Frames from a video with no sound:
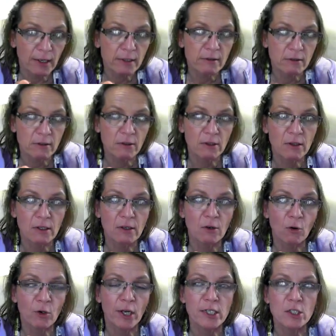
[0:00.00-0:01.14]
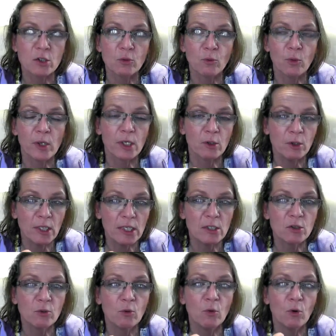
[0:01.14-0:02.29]
on that location
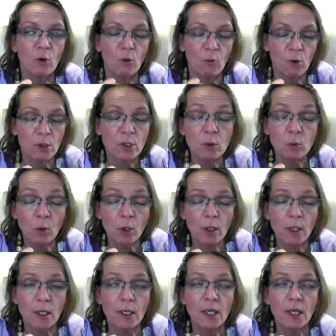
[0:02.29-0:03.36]
where you need to or want